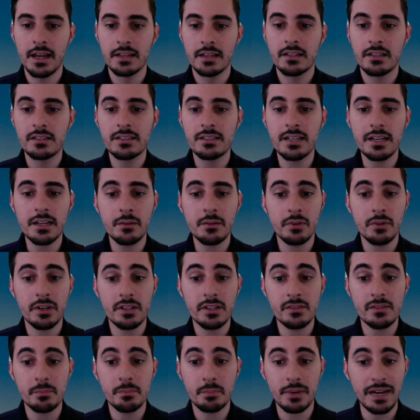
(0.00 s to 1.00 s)
The second one
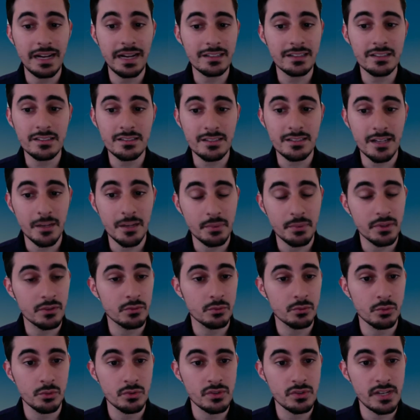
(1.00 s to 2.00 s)
is practice typing the
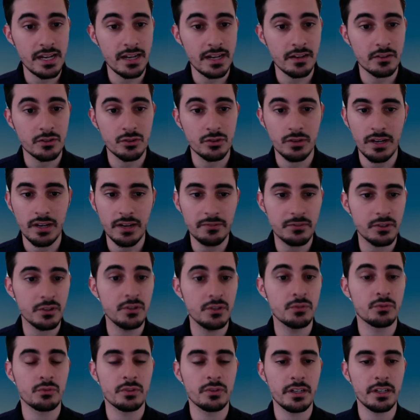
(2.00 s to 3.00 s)
rules out. So after
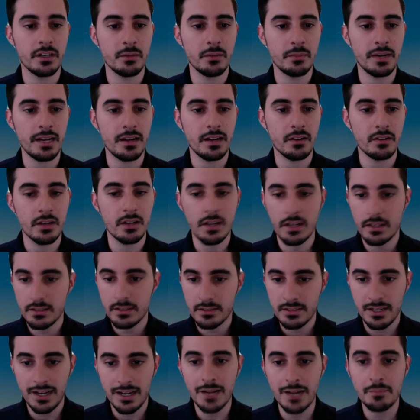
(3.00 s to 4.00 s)
you've written them out,
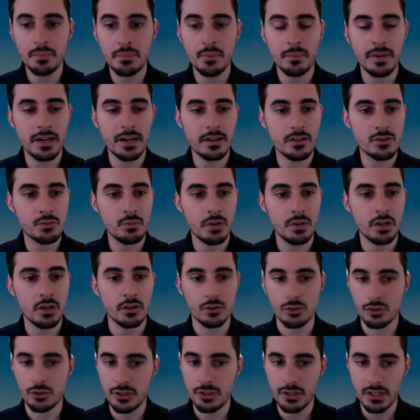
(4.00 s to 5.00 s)
type them out as well.
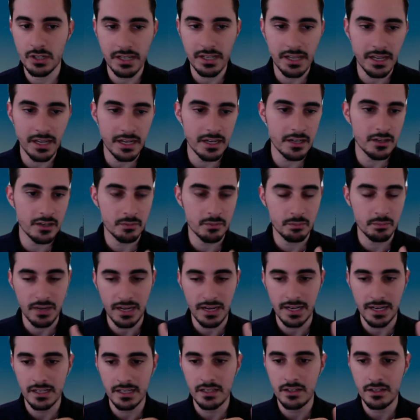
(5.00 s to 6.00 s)
So you're getting your
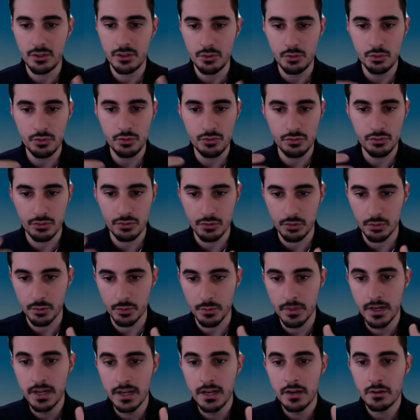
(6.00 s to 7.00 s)
body used
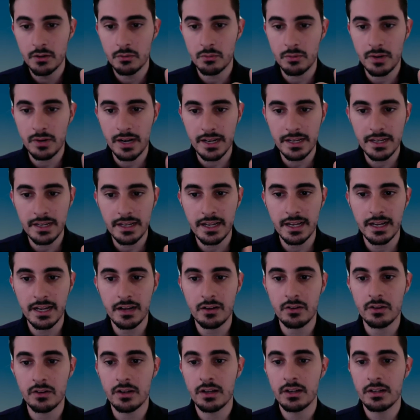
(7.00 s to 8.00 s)
to writing
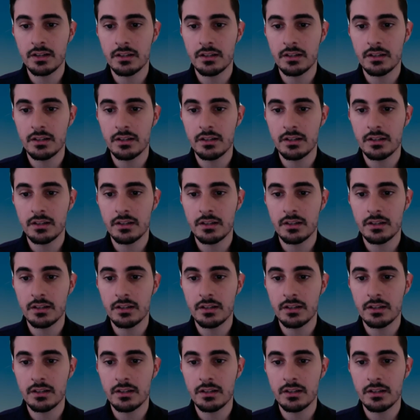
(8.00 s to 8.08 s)
out,